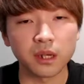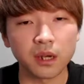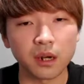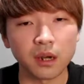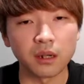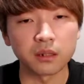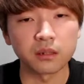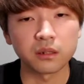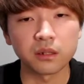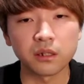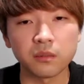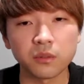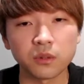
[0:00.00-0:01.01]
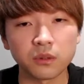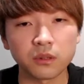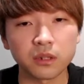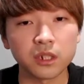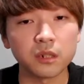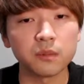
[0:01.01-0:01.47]
I joined the team,
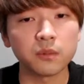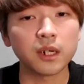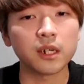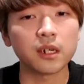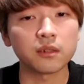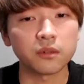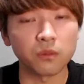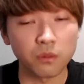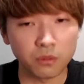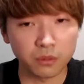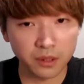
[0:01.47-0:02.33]
I had to start